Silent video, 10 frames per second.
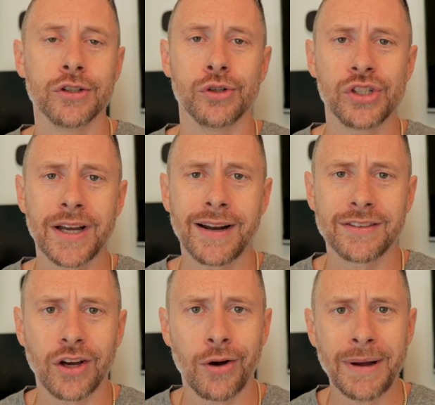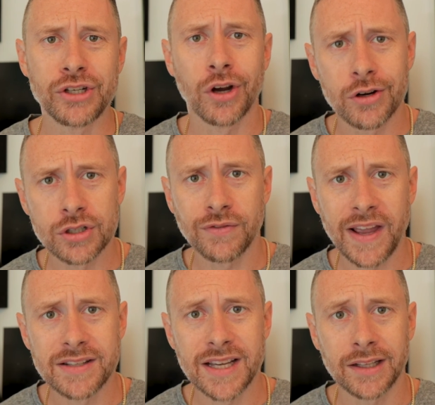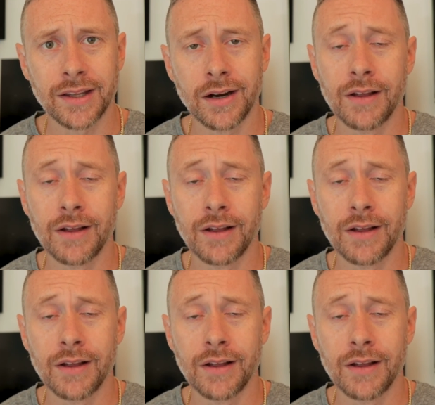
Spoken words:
so shout out to all my Chargers fans out there.